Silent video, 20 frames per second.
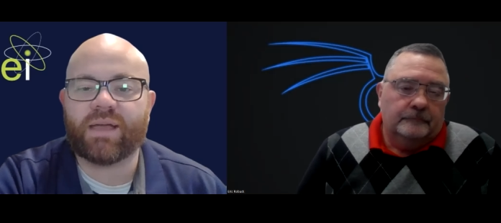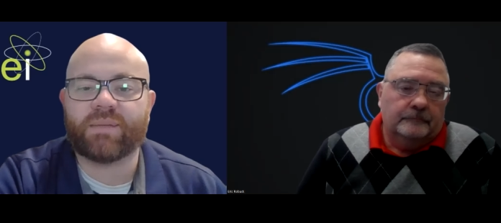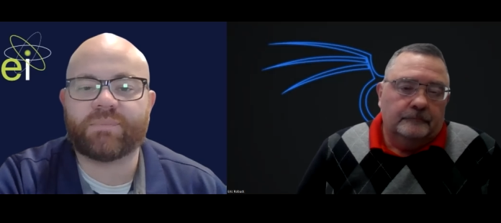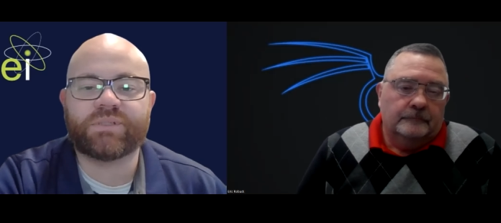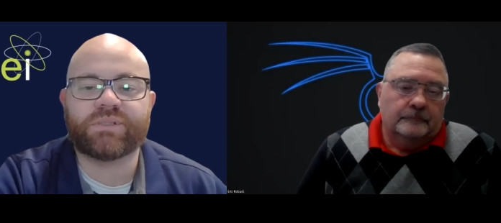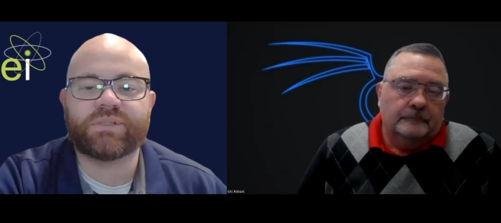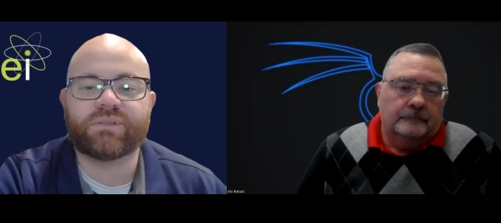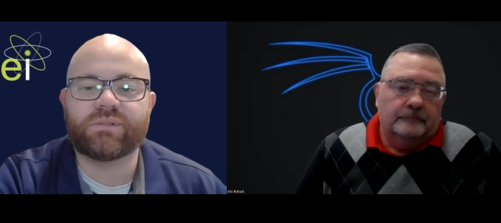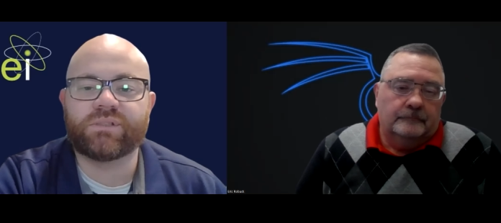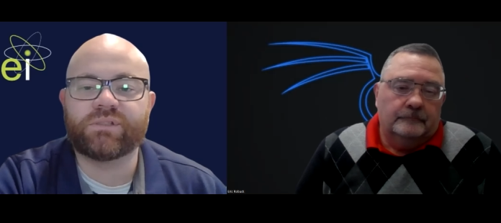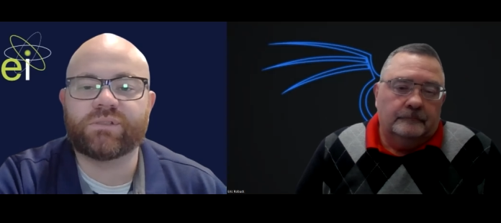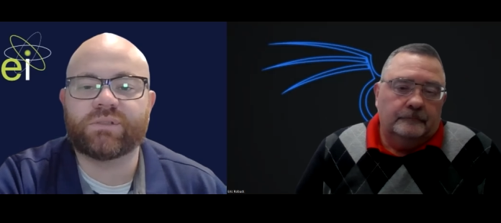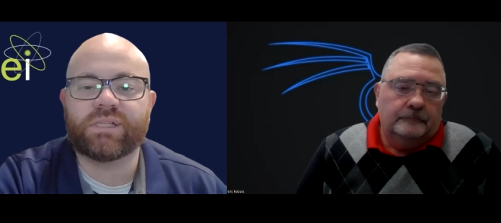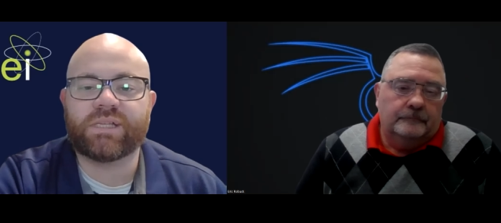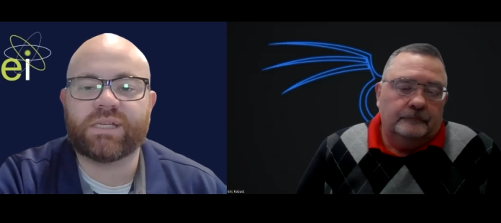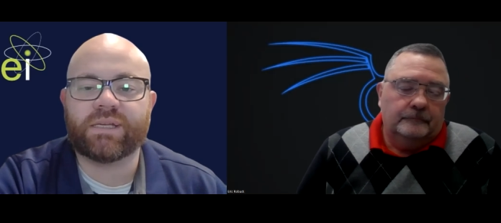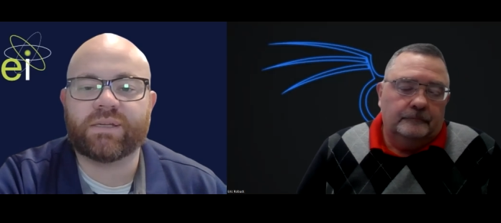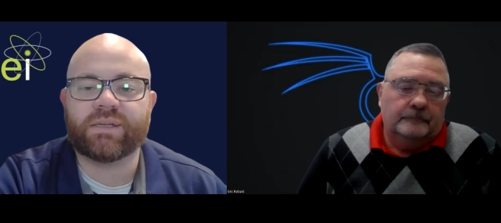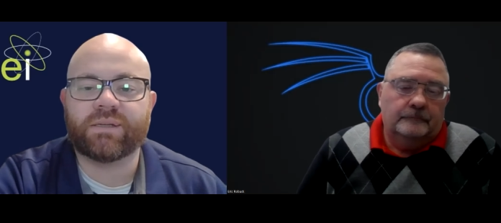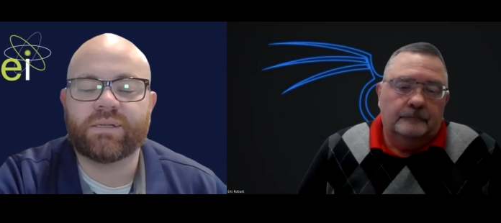
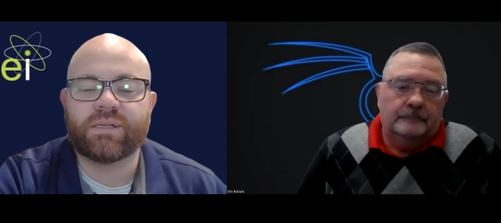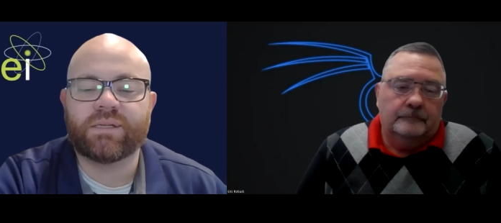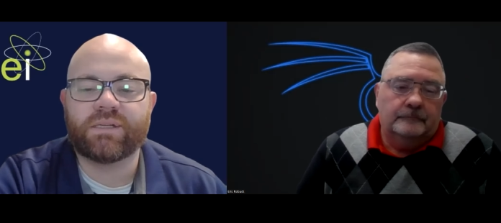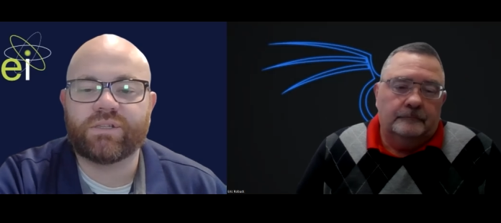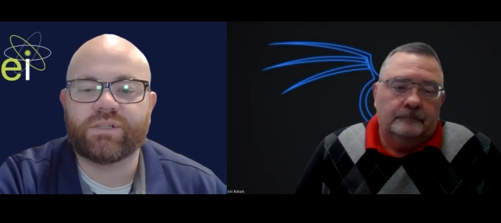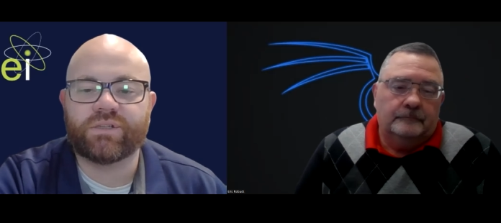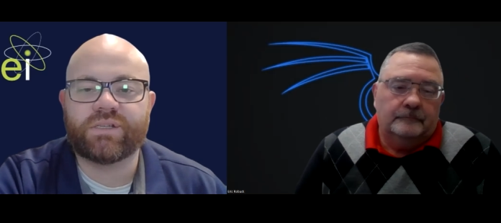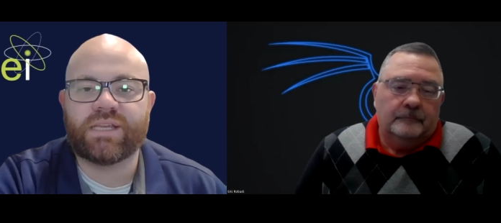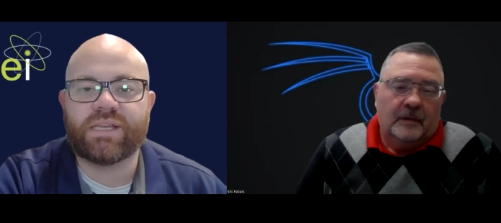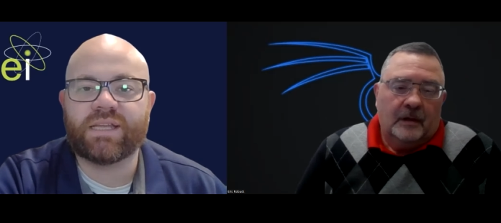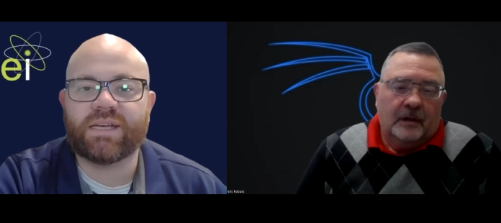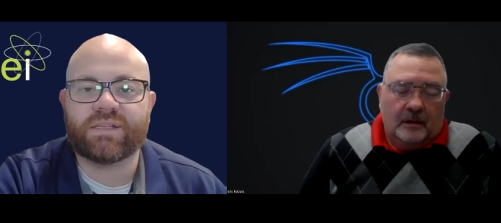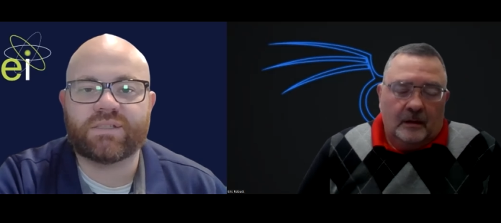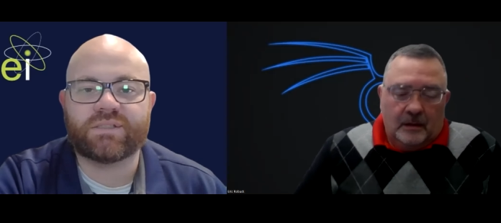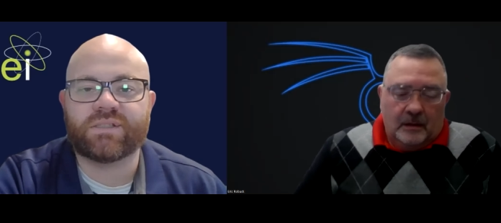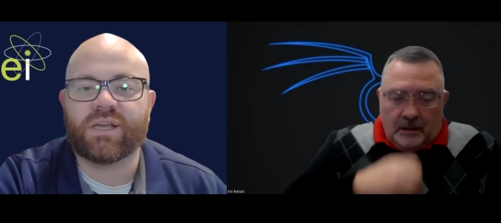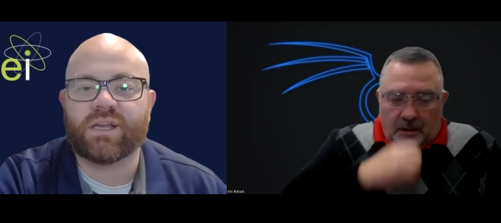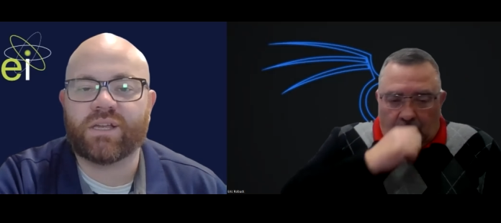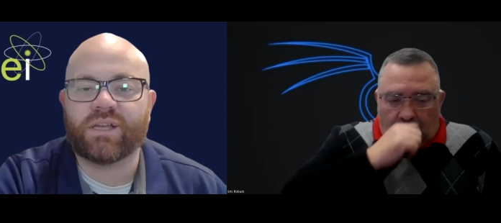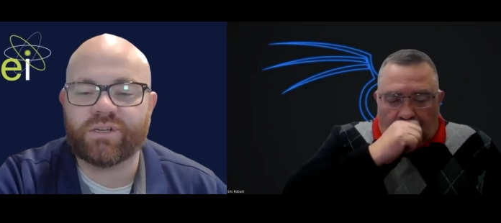Speaker 1: absolutely your data
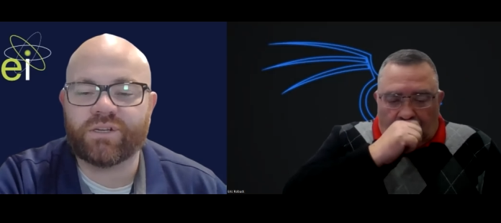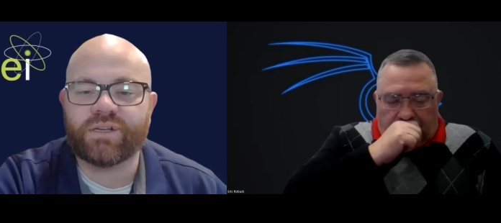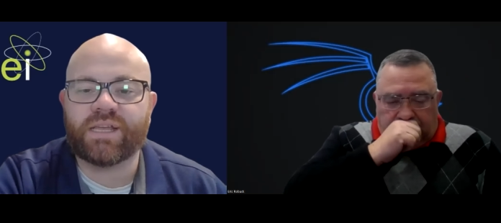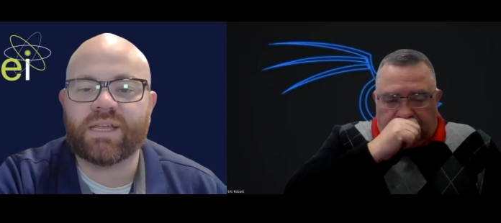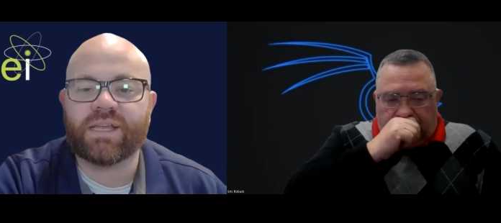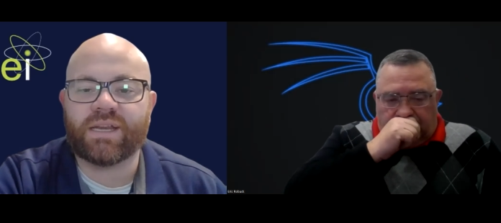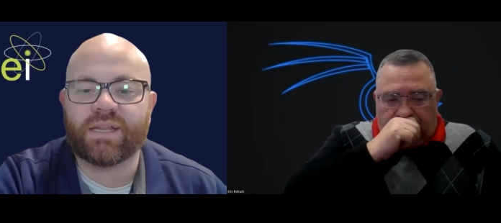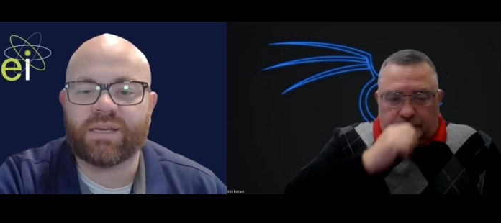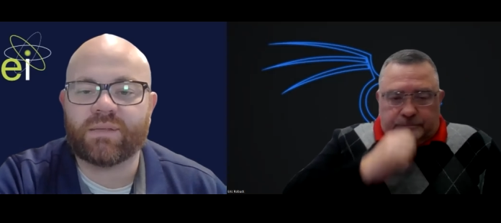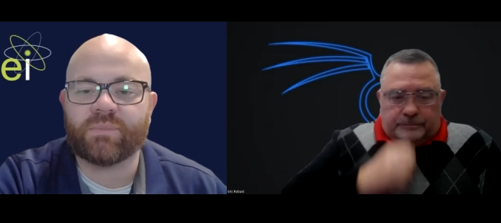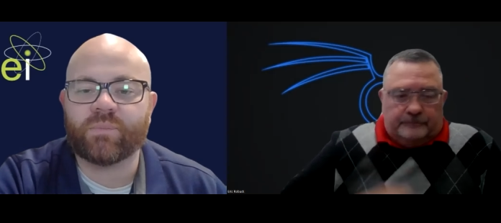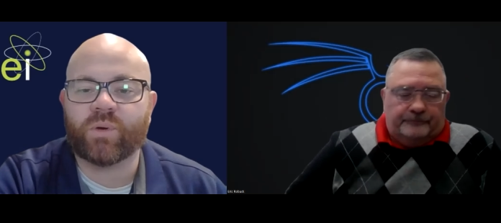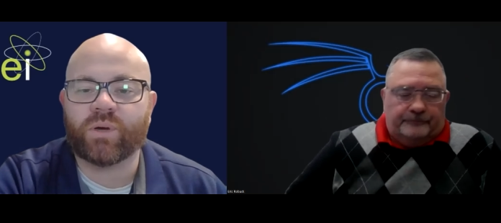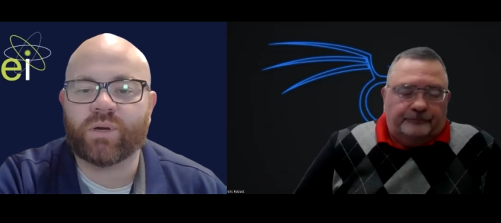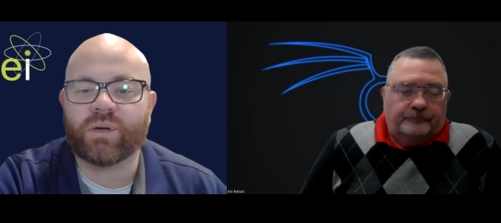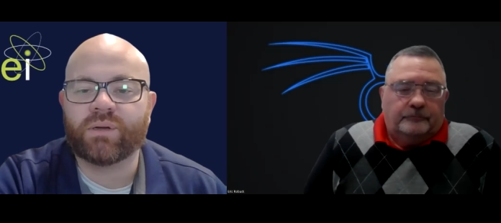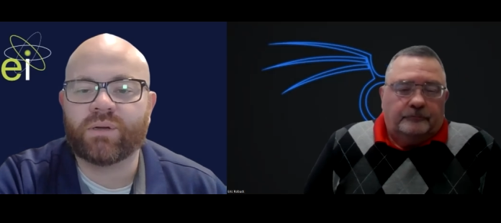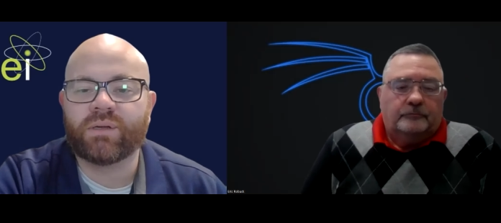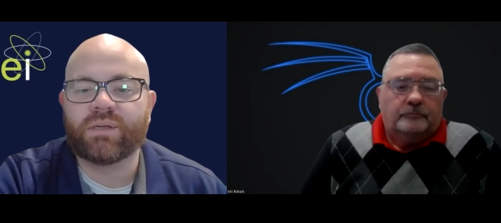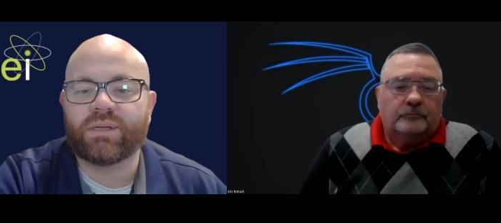is not your data
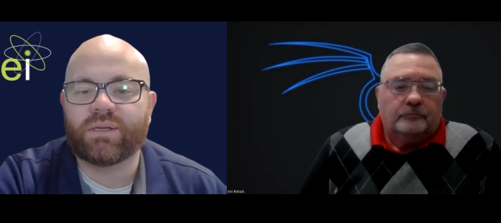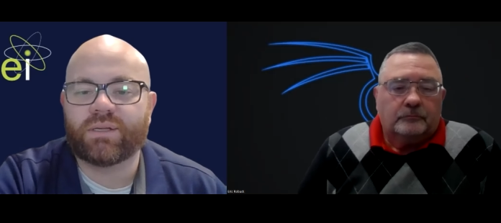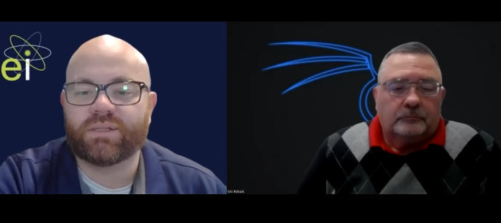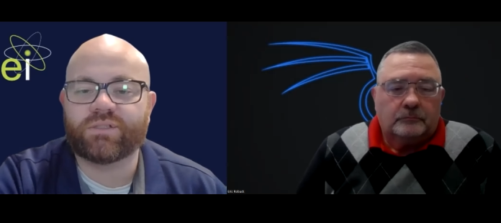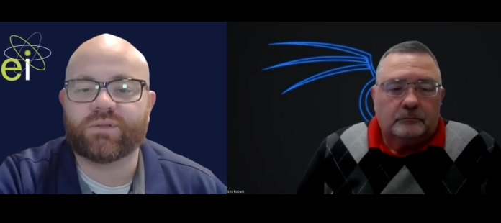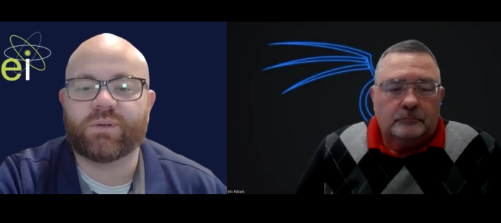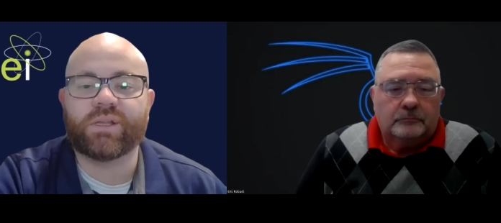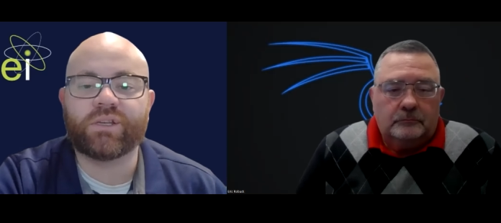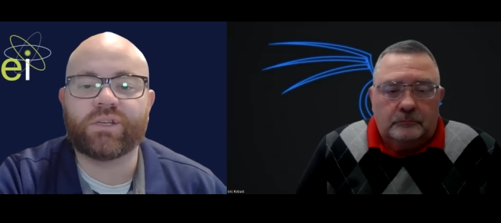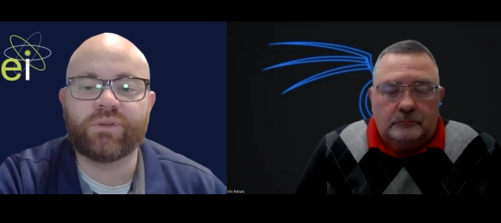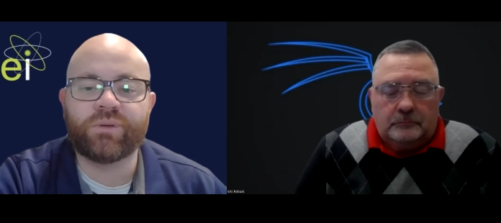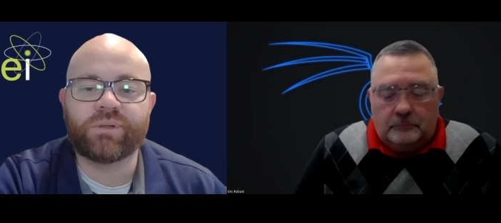anymore and so at